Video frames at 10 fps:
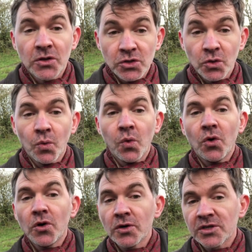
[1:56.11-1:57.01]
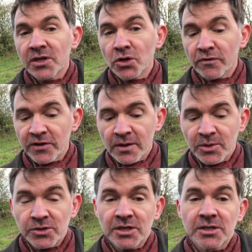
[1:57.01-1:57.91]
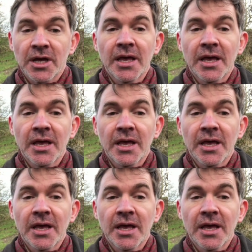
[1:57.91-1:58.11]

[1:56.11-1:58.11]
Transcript: towards the novel images.